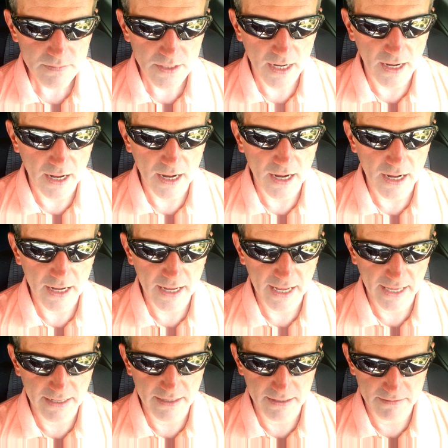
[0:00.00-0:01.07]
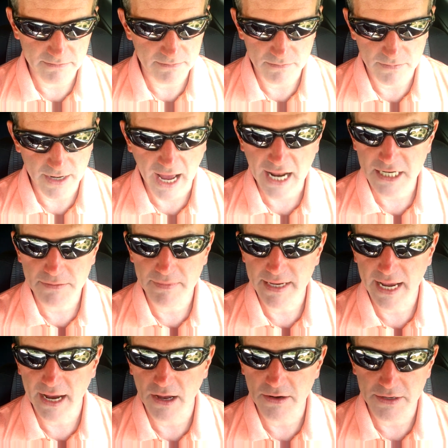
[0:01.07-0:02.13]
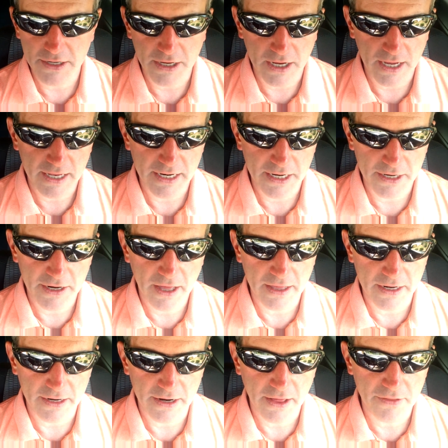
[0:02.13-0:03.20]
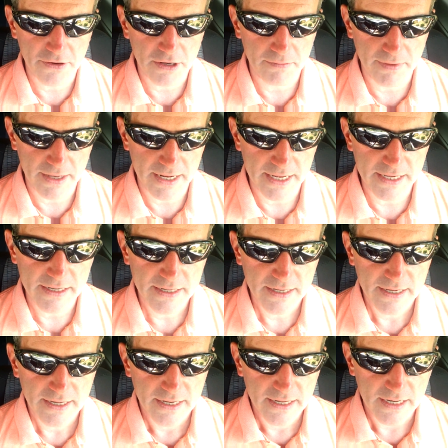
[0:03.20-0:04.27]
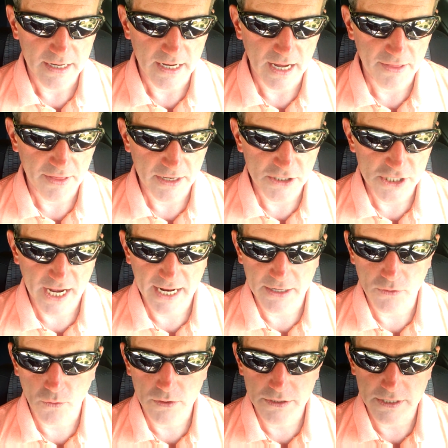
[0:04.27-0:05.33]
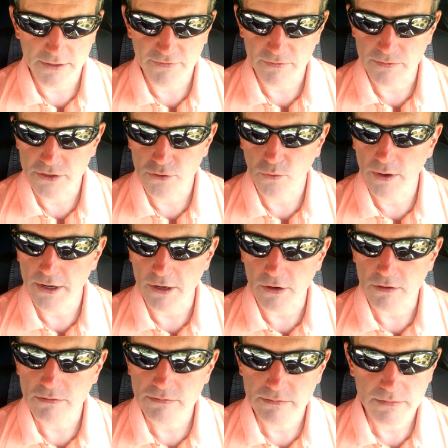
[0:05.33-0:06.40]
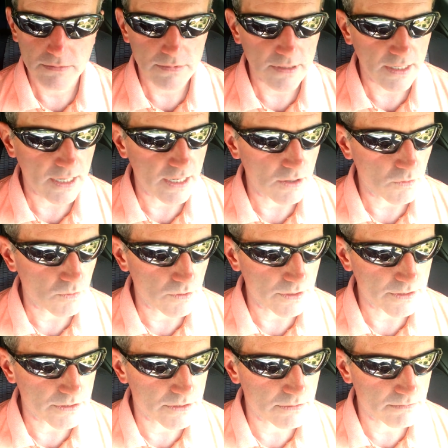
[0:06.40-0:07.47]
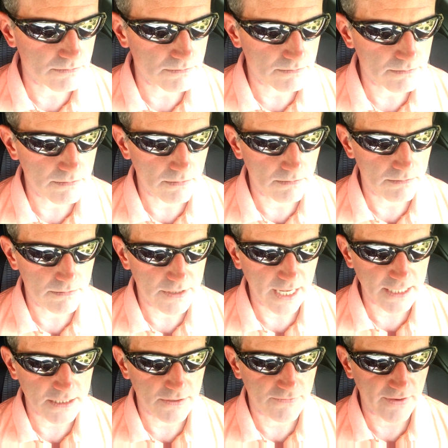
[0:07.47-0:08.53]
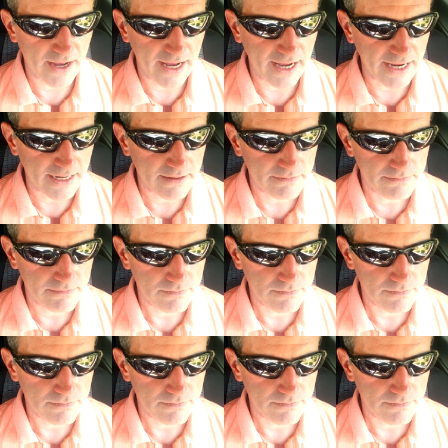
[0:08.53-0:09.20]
and not to be outdone, in another committee, I think Jack Dorsey from Twitter was testifying.